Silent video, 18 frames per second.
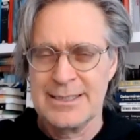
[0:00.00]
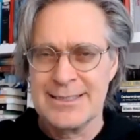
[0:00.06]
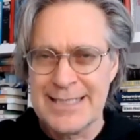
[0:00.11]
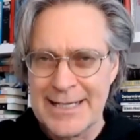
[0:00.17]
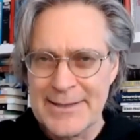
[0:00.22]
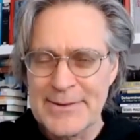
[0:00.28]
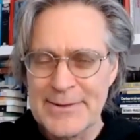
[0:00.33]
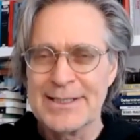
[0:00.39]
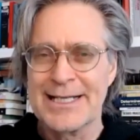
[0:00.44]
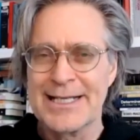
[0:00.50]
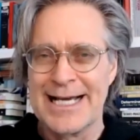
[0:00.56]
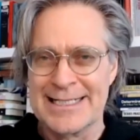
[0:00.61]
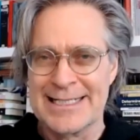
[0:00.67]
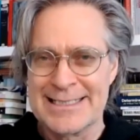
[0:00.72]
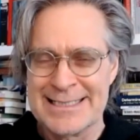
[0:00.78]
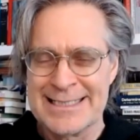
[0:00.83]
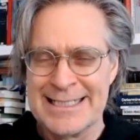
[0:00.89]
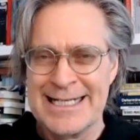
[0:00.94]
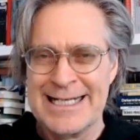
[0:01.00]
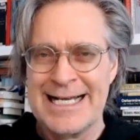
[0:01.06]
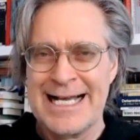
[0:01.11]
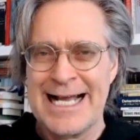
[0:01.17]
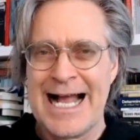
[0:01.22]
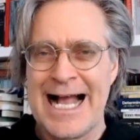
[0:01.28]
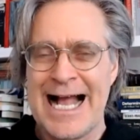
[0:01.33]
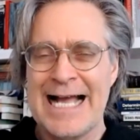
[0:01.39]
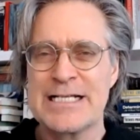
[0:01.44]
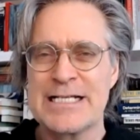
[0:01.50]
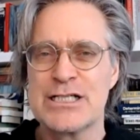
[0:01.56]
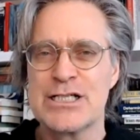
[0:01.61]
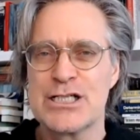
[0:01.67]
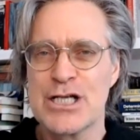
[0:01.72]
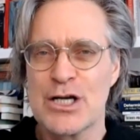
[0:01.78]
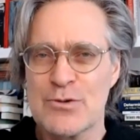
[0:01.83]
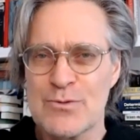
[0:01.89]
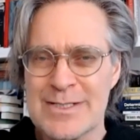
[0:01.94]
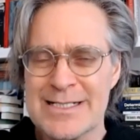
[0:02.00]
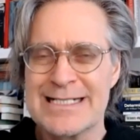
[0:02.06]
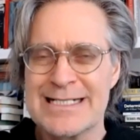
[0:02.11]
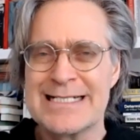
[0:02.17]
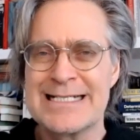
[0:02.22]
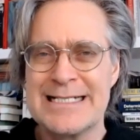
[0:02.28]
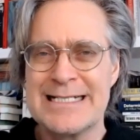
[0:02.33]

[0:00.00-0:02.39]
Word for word: nonetheless, I don't